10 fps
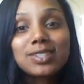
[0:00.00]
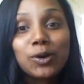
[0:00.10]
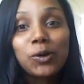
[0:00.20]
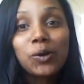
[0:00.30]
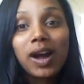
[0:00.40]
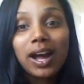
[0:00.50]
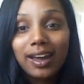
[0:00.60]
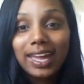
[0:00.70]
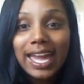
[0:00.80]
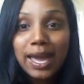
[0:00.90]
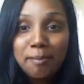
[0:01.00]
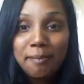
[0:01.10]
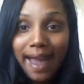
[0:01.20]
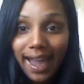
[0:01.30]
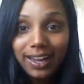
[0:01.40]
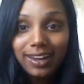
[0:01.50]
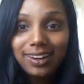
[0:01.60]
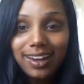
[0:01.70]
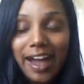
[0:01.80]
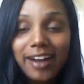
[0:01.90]
So I am back
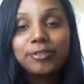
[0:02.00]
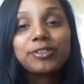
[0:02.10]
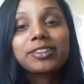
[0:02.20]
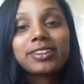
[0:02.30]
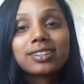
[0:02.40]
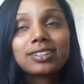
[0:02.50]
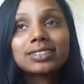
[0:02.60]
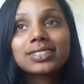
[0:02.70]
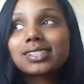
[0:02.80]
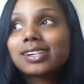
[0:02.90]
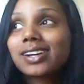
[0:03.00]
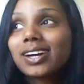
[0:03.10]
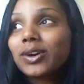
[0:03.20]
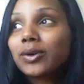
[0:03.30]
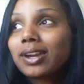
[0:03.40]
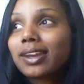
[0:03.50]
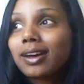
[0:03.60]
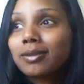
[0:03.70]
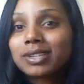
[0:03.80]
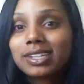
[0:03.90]
after
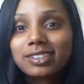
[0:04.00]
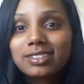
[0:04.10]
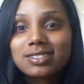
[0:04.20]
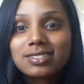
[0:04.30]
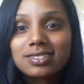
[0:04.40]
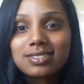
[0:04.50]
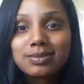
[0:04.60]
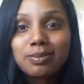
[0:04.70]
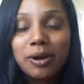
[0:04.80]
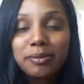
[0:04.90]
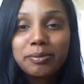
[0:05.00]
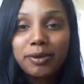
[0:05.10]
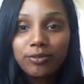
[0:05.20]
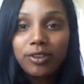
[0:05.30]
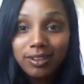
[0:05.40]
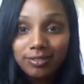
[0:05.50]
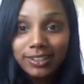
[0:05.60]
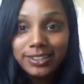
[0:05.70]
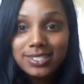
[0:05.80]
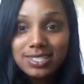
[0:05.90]
how many years? Probably about 5
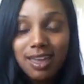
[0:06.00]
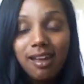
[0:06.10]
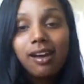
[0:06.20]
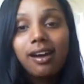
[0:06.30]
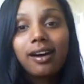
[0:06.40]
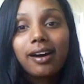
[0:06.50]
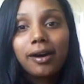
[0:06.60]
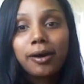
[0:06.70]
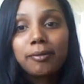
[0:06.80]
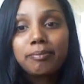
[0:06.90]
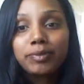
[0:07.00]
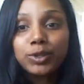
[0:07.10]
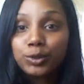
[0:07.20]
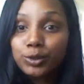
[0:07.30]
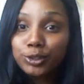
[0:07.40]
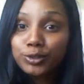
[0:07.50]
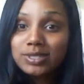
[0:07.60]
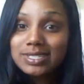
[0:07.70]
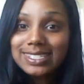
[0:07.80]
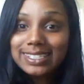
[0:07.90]
years. New
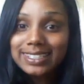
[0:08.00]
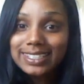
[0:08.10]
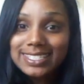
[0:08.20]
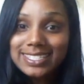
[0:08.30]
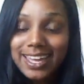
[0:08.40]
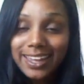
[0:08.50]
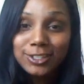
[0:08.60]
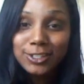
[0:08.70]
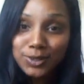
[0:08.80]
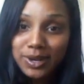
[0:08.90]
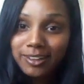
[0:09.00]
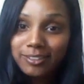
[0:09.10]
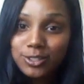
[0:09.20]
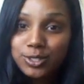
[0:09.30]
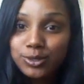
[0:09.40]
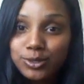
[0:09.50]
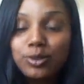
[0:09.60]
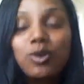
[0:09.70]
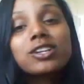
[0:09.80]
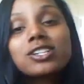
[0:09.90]
news is I do have
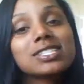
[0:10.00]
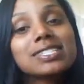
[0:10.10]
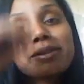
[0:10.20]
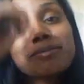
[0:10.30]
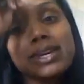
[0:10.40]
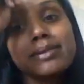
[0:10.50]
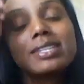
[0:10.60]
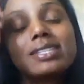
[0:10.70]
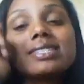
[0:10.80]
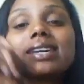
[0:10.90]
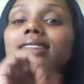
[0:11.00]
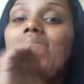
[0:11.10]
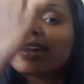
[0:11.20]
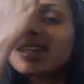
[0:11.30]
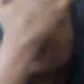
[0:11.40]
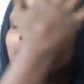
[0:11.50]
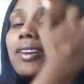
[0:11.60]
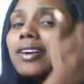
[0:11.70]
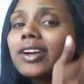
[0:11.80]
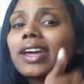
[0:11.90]
two gorgeous young babies. I think I
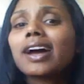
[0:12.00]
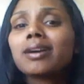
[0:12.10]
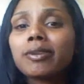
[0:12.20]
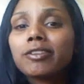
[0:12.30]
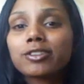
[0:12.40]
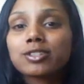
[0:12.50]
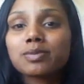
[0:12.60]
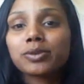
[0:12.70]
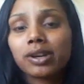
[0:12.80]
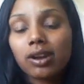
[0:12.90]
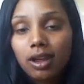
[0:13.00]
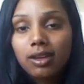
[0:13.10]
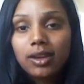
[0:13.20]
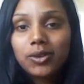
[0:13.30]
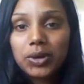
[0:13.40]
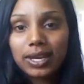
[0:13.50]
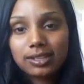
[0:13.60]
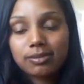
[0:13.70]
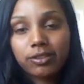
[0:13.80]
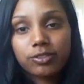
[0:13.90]
already had my firstborn when
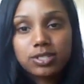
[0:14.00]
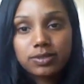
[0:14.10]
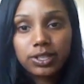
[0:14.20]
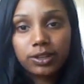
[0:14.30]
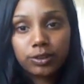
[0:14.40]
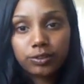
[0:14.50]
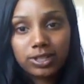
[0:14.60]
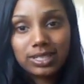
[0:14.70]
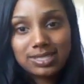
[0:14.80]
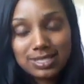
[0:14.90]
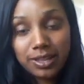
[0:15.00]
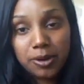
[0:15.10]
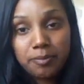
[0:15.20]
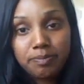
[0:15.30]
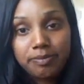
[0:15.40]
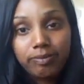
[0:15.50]
I did my first video for the Instyler.